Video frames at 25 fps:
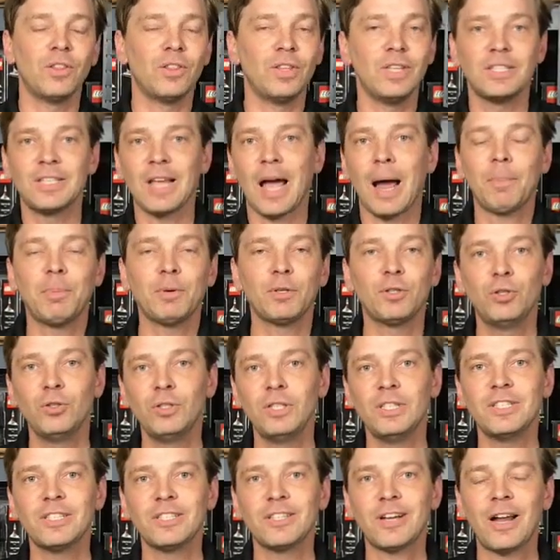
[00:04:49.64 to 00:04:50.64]
these
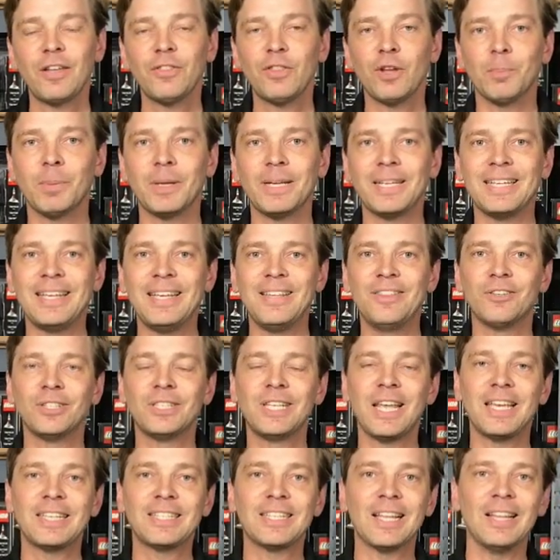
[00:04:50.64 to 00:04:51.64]
opportunities are out there, but it either
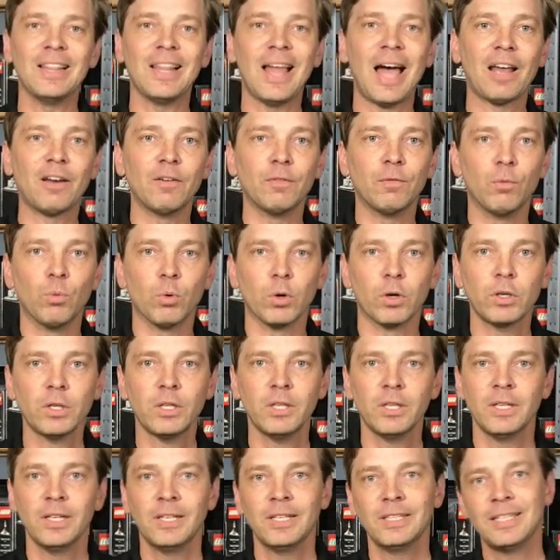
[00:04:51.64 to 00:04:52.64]
takes a lot of
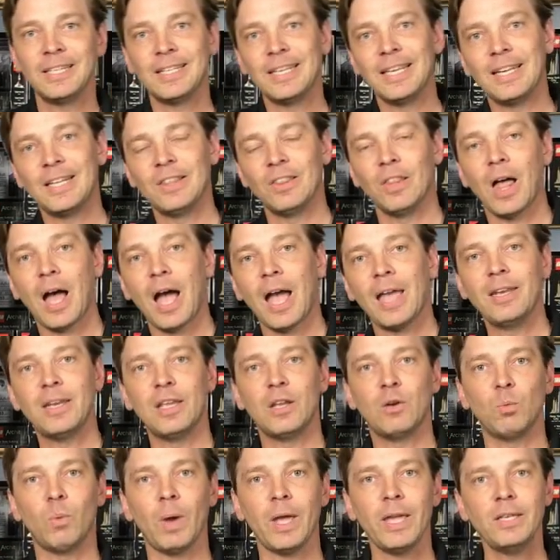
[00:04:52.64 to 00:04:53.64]
work to get in line
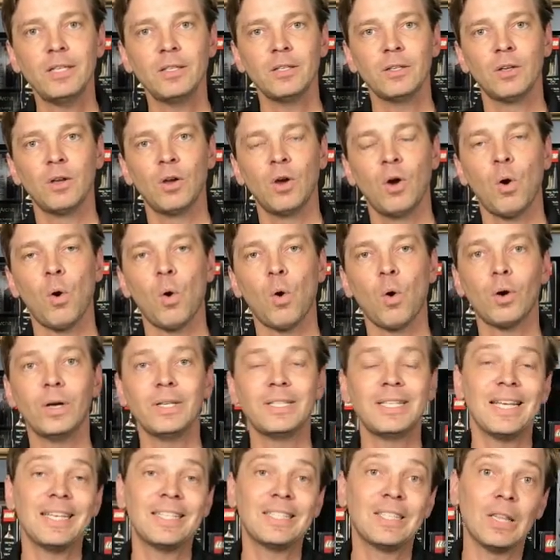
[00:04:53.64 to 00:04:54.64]
and wait, or
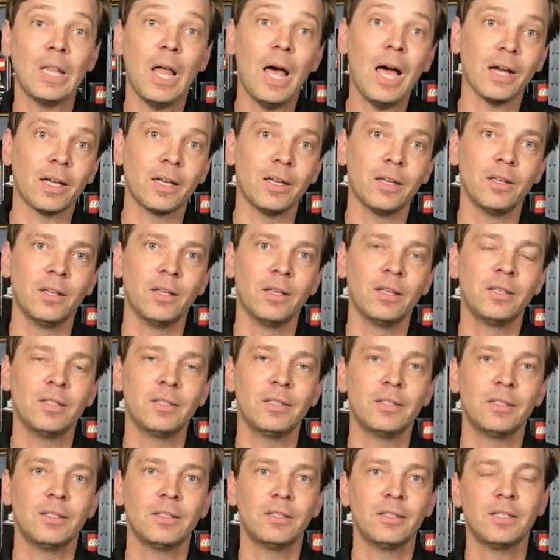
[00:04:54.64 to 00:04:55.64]
it takes luck
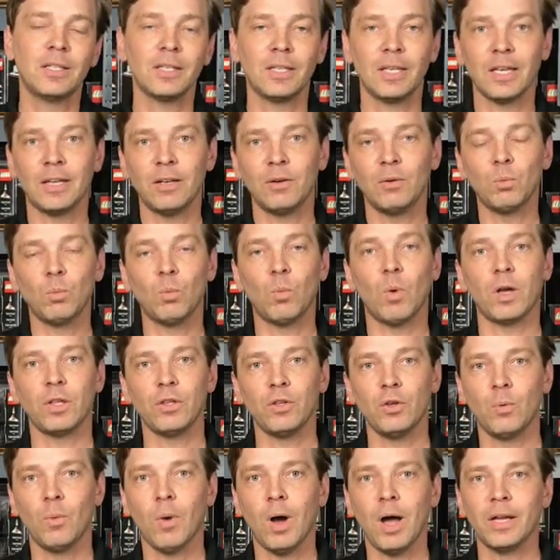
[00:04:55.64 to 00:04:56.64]
to get
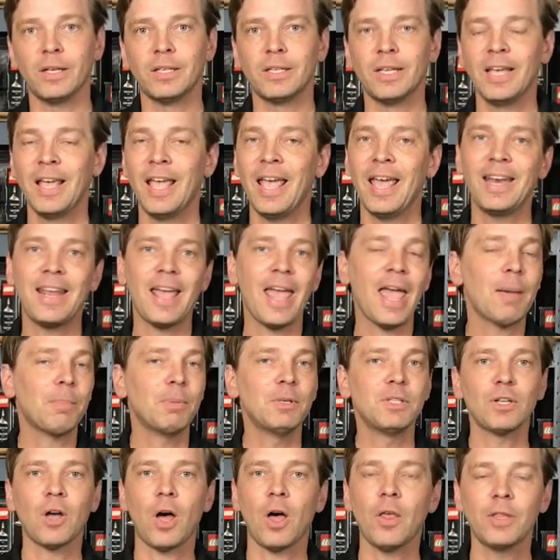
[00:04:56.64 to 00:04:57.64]
what you want. And it
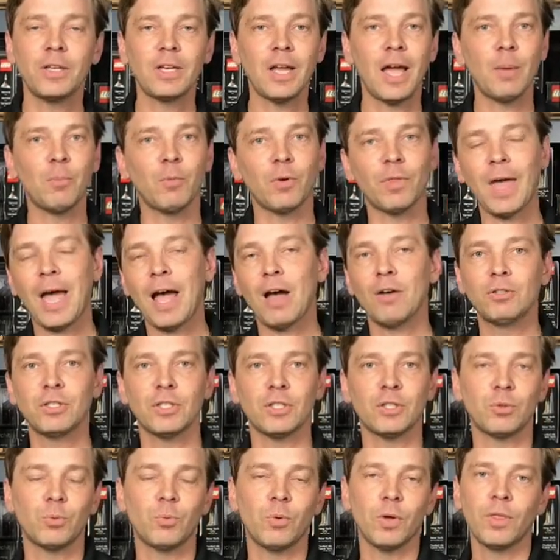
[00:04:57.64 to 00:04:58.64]
happens all the time with
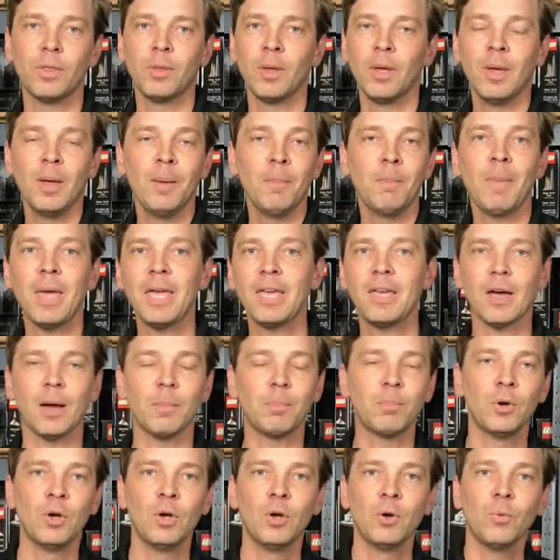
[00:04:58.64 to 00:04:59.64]
houses, with
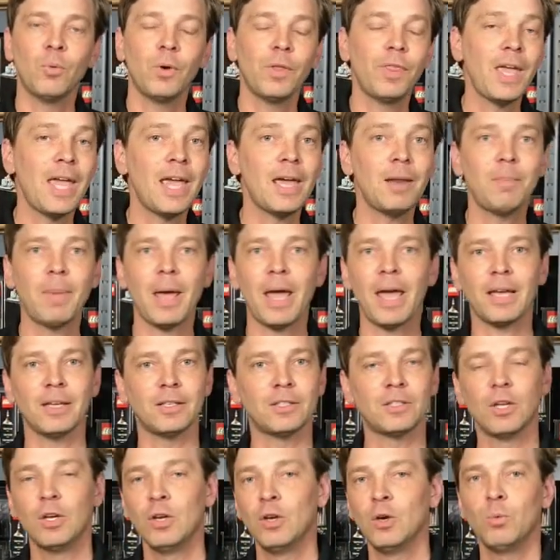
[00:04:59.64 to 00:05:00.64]
makeup, with
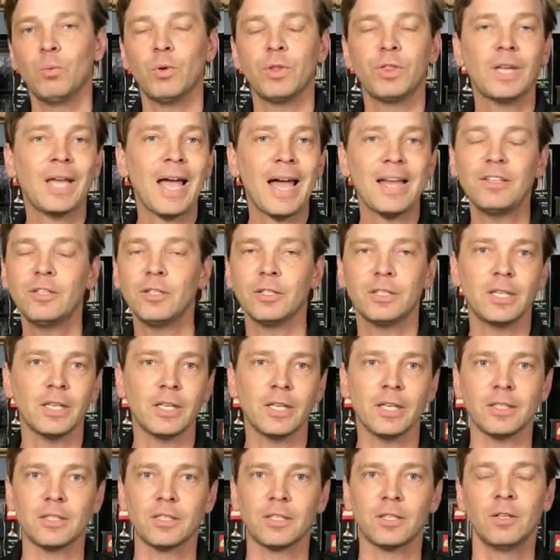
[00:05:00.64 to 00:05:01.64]
handbags, with concert
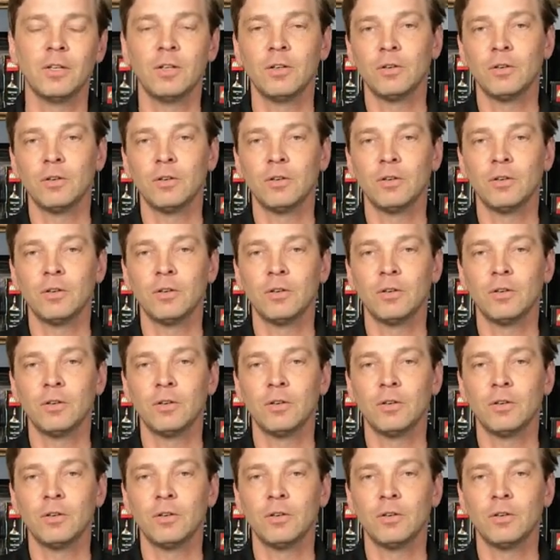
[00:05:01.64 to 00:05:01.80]
tickets,